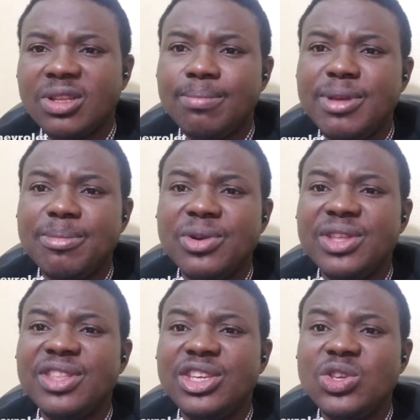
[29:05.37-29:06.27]
people
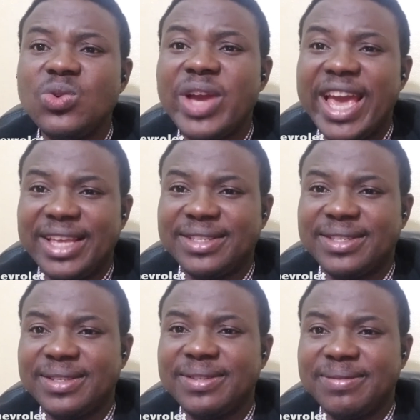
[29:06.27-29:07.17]
in the
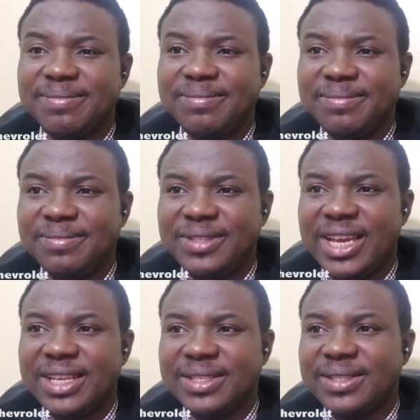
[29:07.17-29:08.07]
US.
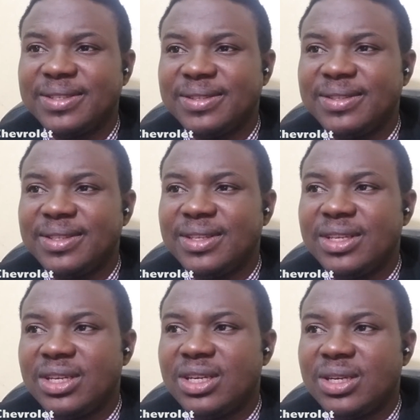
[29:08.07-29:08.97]
Yes.
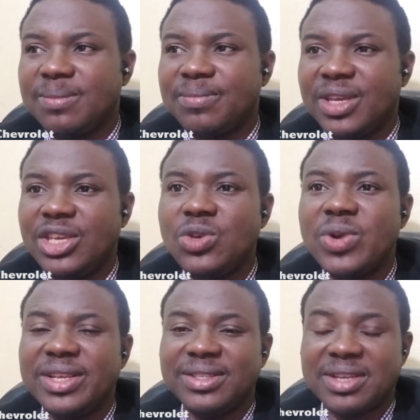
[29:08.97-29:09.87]
A
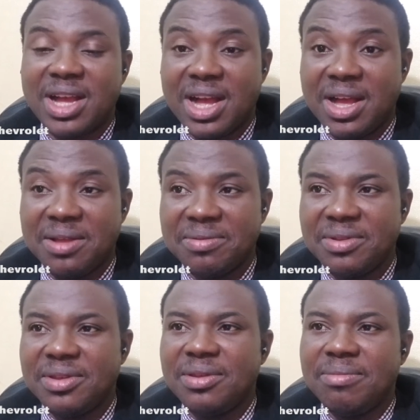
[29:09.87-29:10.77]
US car
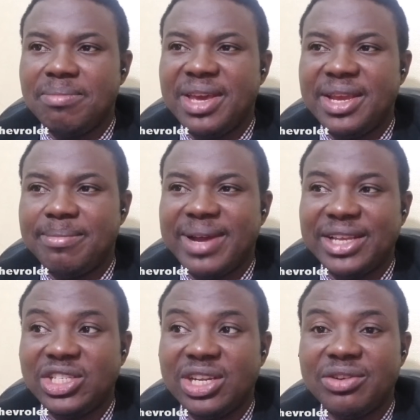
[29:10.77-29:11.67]
made
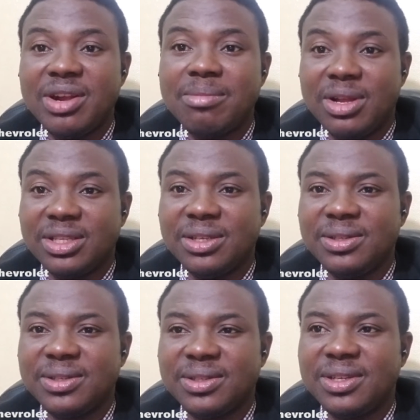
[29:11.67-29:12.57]
by General
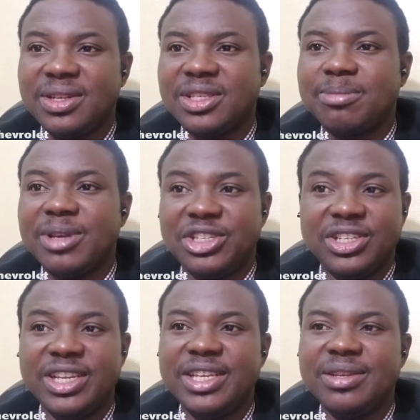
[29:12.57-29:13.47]
Motors and
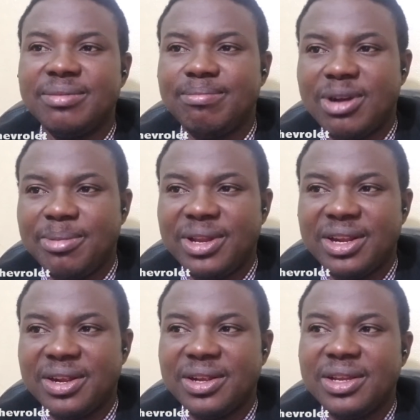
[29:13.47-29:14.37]
especially
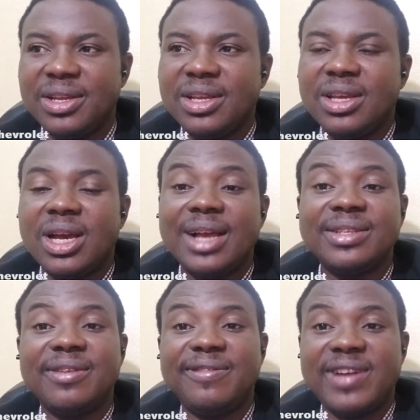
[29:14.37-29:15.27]
popular
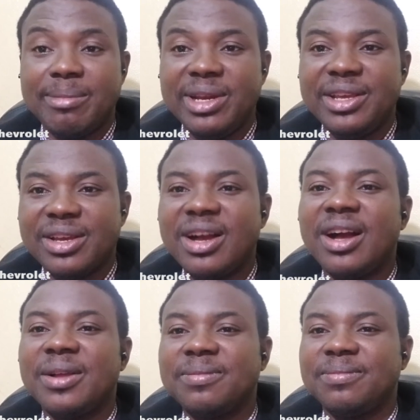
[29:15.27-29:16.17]
as a family
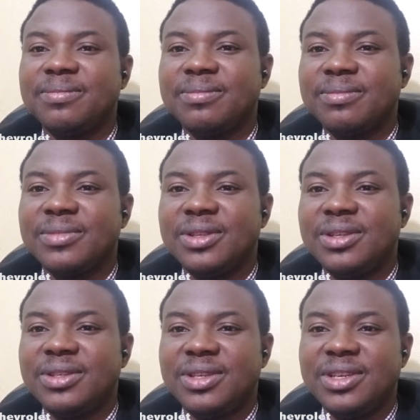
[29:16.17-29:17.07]
car.
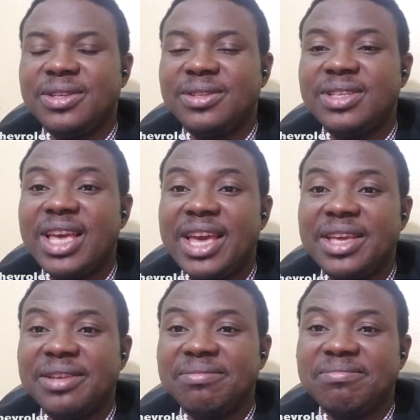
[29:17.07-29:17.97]
So you can say,